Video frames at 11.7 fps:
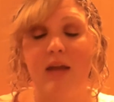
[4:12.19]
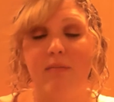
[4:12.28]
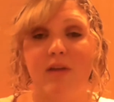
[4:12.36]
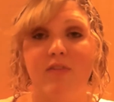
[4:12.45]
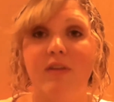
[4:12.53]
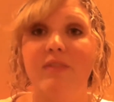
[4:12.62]
And
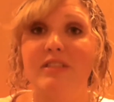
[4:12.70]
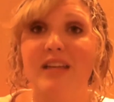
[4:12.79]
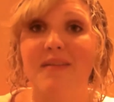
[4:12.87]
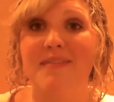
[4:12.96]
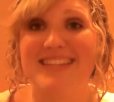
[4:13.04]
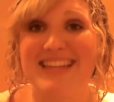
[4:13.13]
my favorite
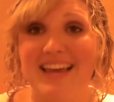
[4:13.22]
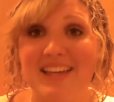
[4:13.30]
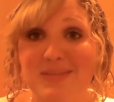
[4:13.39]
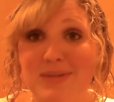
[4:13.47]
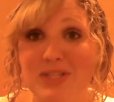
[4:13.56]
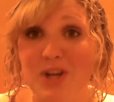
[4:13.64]
time of the day
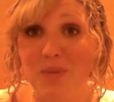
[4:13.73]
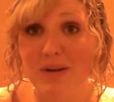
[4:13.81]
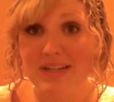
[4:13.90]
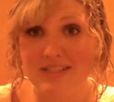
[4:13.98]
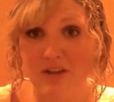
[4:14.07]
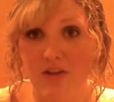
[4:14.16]
is when
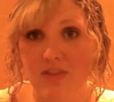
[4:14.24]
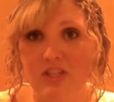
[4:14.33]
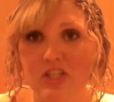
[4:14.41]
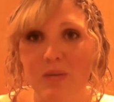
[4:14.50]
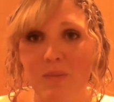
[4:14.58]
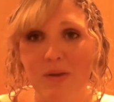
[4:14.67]
nobody's on the
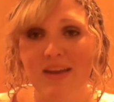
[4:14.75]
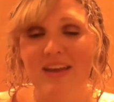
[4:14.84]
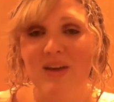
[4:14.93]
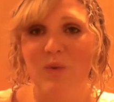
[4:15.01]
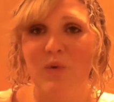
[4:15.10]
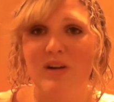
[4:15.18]
ship,
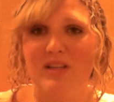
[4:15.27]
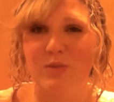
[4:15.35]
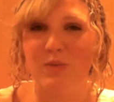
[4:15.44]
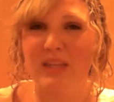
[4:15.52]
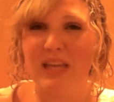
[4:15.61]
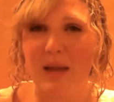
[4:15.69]
where
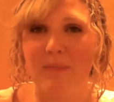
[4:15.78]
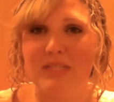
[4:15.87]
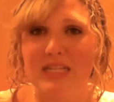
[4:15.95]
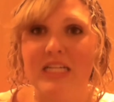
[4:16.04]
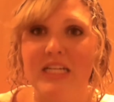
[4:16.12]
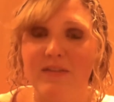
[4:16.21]
it's really
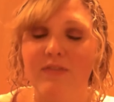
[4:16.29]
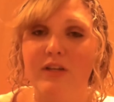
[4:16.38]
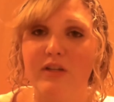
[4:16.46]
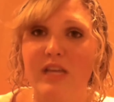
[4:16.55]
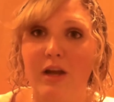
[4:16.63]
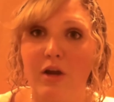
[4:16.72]
empty and it
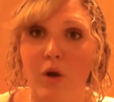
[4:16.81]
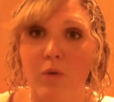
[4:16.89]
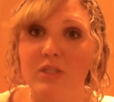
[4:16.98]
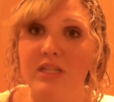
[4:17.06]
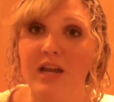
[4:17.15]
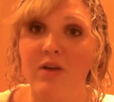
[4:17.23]
feels like a
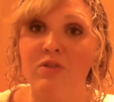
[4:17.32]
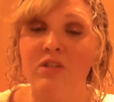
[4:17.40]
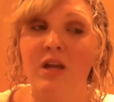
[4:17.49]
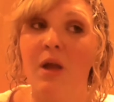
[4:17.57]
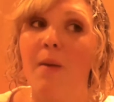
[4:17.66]
ghost town.